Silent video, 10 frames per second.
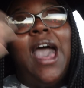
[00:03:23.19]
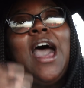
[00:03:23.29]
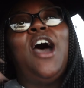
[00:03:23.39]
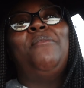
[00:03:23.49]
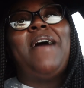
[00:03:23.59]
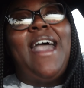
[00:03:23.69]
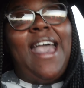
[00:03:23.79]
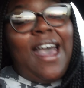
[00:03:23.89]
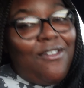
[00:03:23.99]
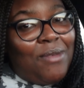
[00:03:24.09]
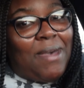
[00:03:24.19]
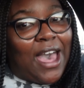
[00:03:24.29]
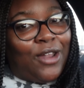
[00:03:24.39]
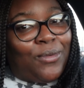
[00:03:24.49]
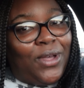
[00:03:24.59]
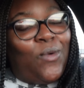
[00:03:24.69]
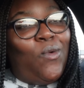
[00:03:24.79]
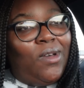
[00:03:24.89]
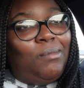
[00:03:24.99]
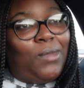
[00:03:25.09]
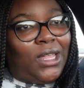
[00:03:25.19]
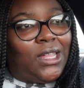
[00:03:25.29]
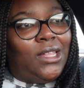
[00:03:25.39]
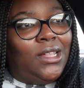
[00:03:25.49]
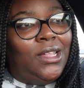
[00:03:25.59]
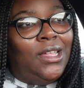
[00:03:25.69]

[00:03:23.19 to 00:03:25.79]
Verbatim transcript: i hope i have a battery on me